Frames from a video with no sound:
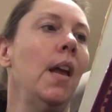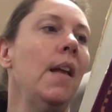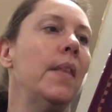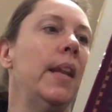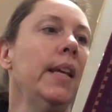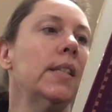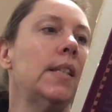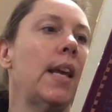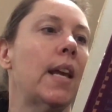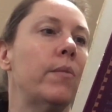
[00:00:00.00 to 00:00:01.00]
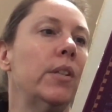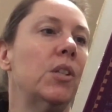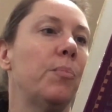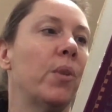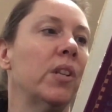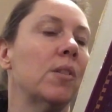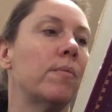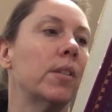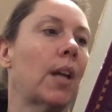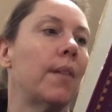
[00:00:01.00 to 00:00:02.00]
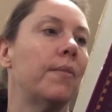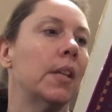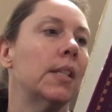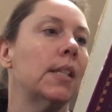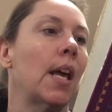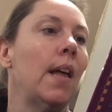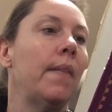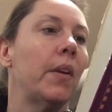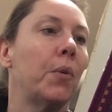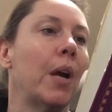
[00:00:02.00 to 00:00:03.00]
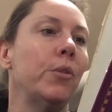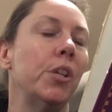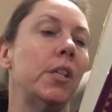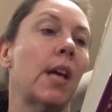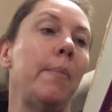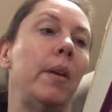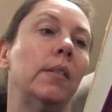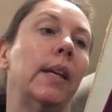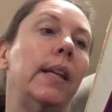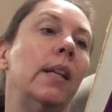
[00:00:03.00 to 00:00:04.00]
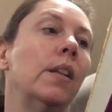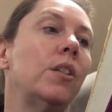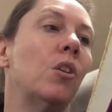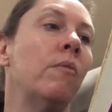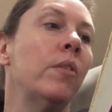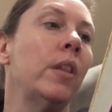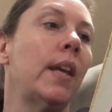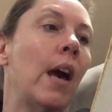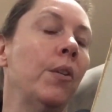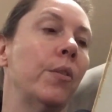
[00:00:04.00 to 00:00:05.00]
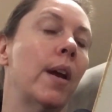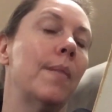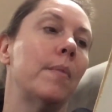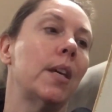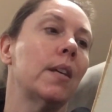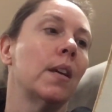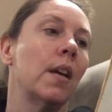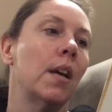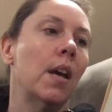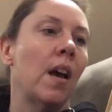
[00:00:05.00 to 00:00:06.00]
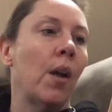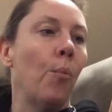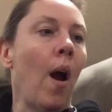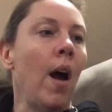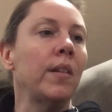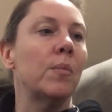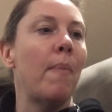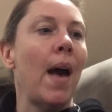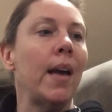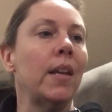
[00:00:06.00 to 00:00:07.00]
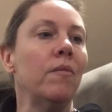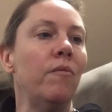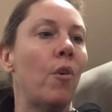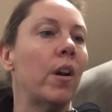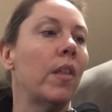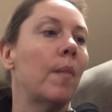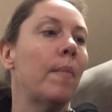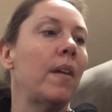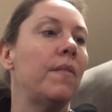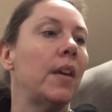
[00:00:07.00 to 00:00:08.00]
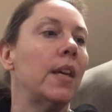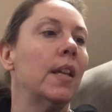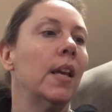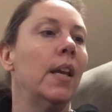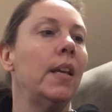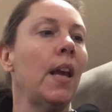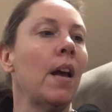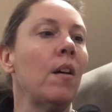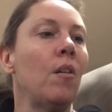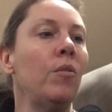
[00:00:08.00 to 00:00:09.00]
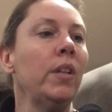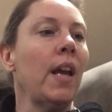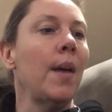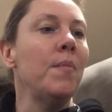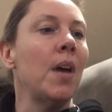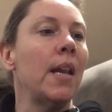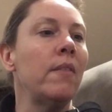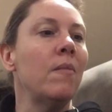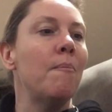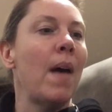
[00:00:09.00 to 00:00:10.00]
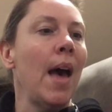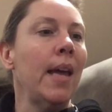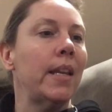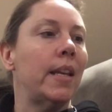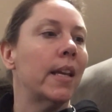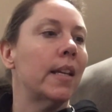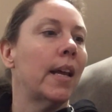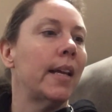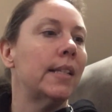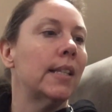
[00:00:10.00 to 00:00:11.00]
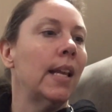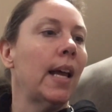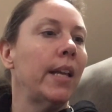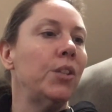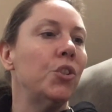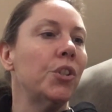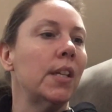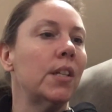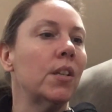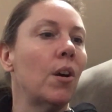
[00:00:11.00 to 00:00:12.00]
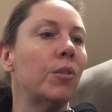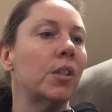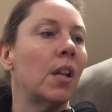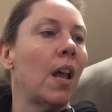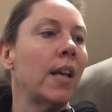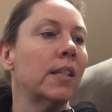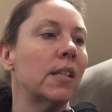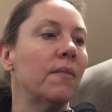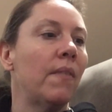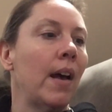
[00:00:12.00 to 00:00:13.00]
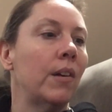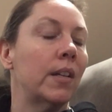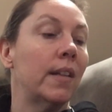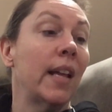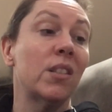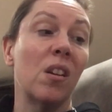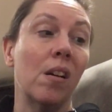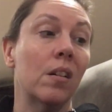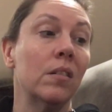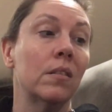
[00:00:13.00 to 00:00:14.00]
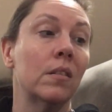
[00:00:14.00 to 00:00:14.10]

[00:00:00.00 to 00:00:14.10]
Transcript: The next day I went to principal's office. The grouchy typing lady looked over the counter at me. I rocked back and forth on my feet. "Yeah, only I'm not even bad again," I said. "I just need to go to the lost and found, and that's all."